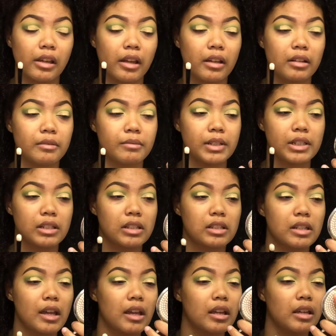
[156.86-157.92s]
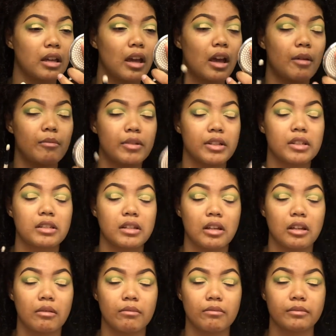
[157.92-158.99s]
and I'm gonna just take and put
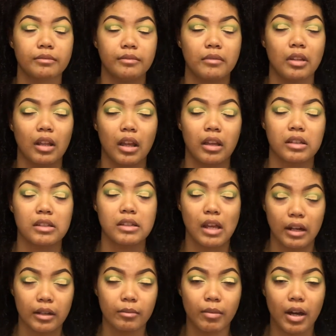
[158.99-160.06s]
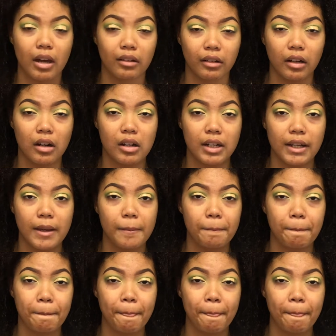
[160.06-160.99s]
some like setting powder on it,